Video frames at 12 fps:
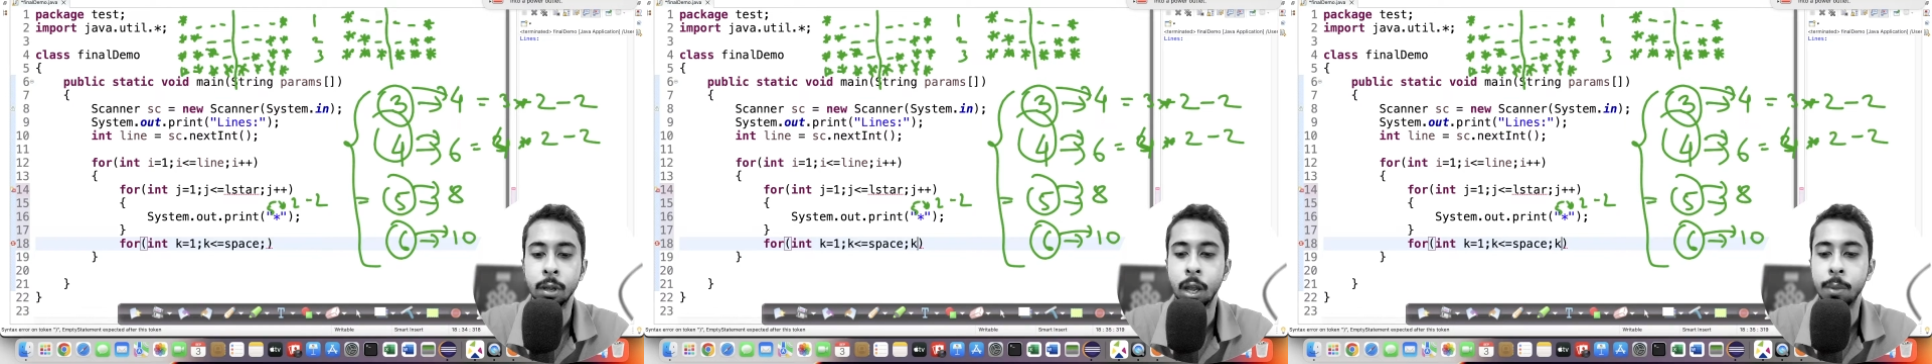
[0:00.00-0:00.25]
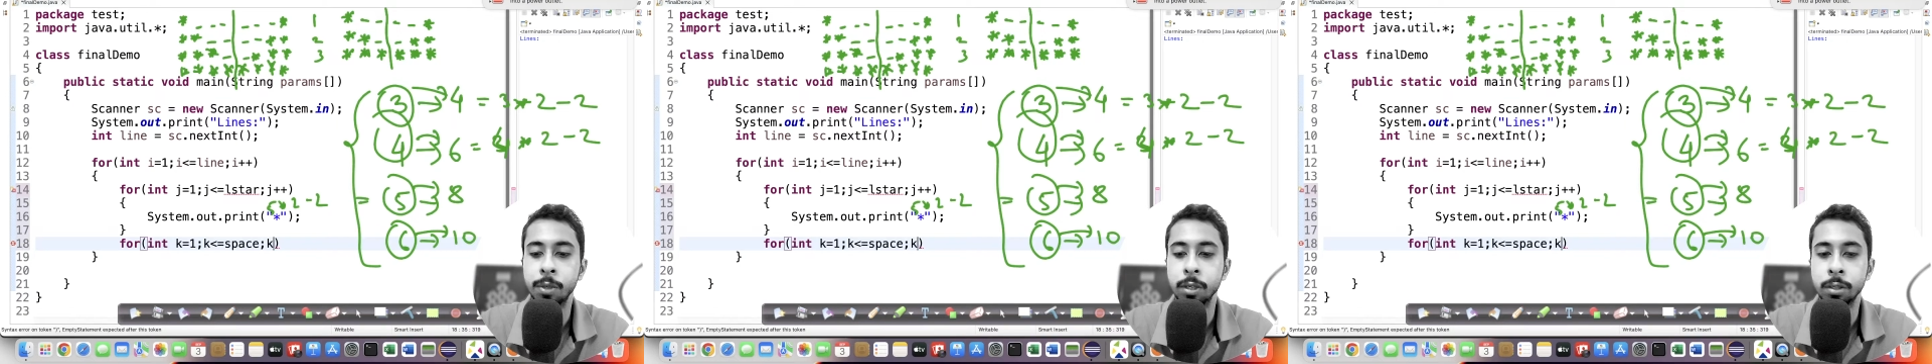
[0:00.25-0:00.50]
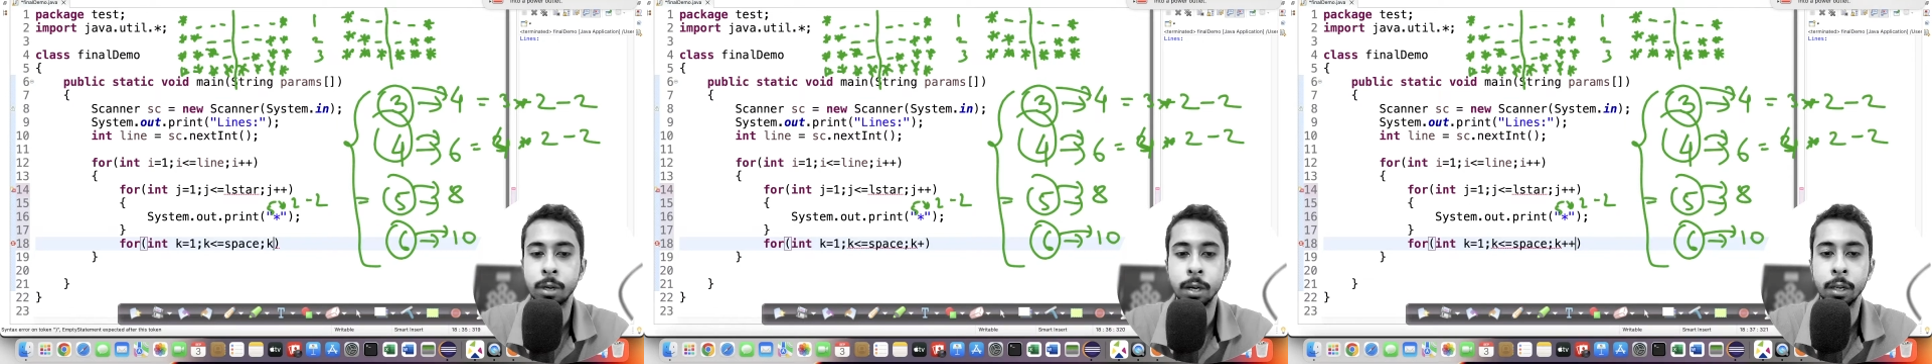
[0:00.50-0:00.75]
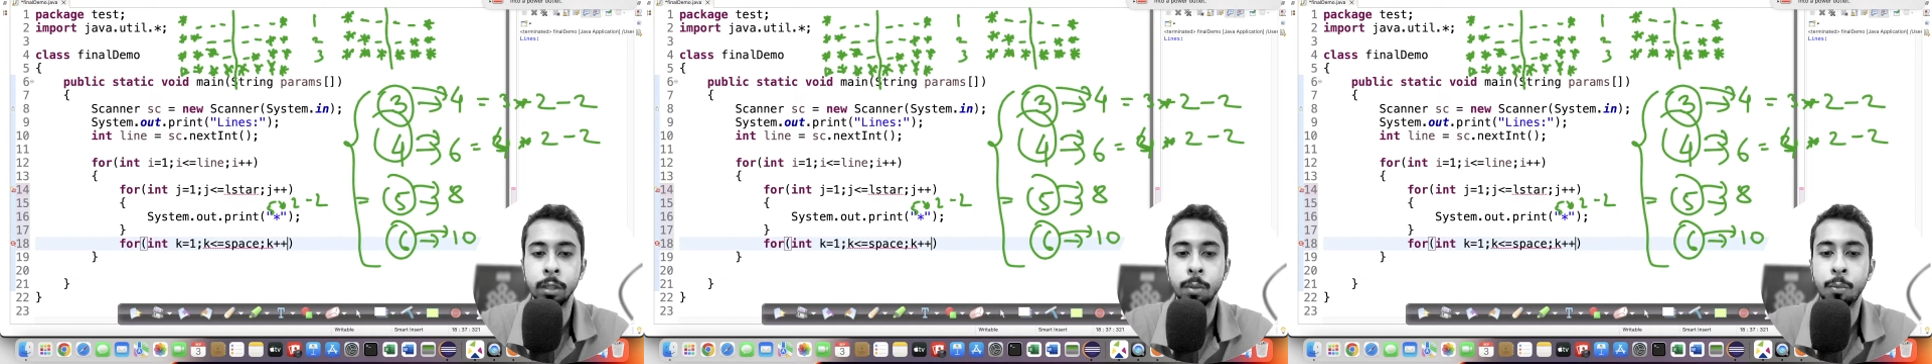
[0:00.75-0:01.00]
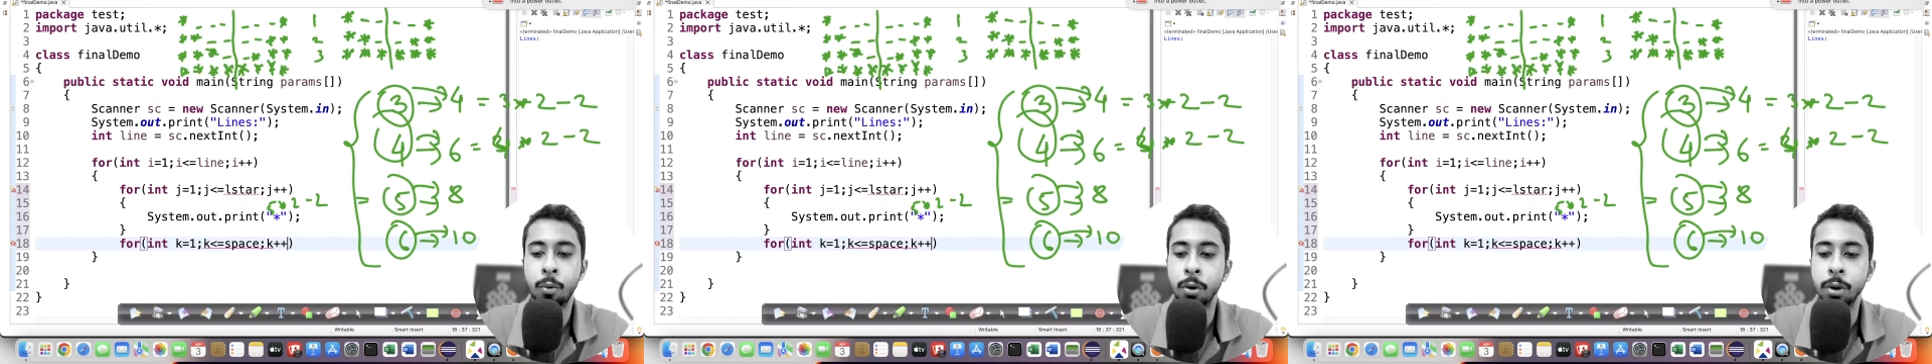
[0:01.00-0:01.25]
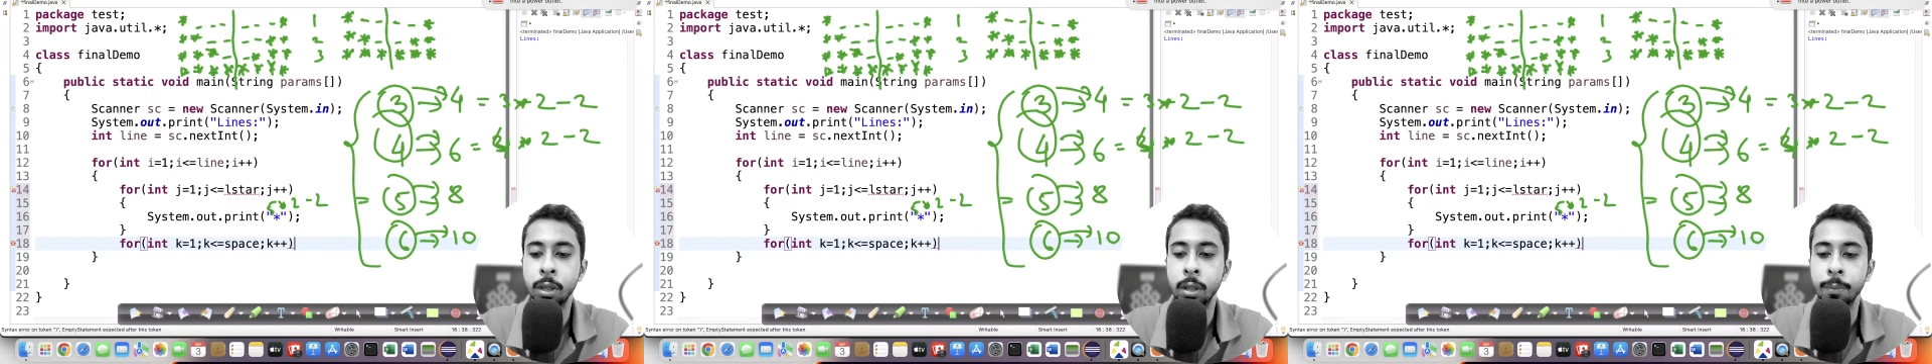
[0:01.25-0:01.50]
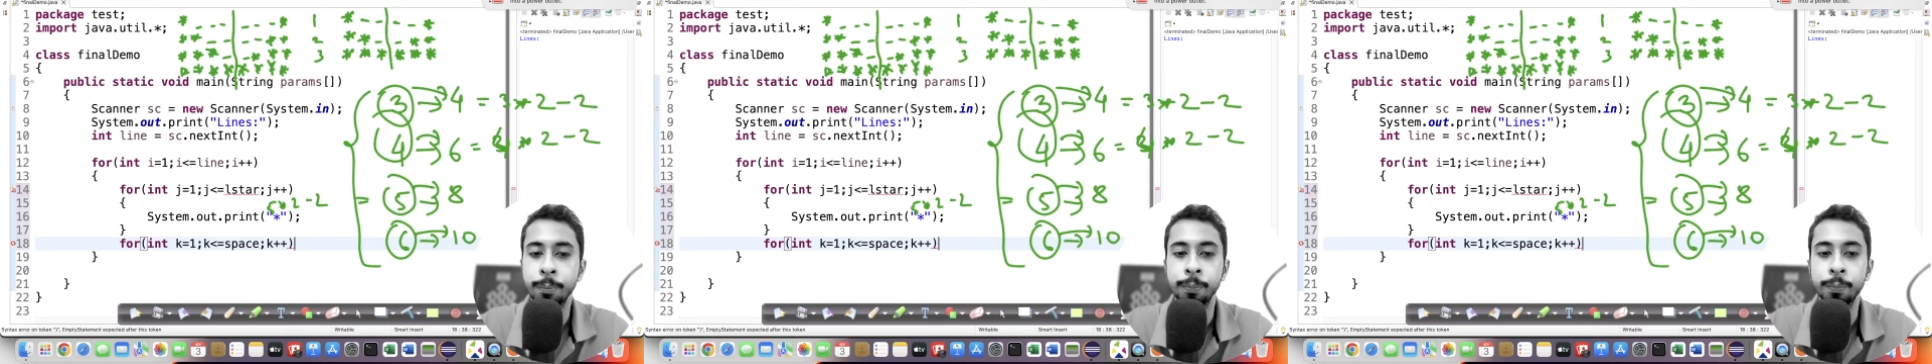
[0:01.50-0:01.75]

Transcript: I'm just writing the body.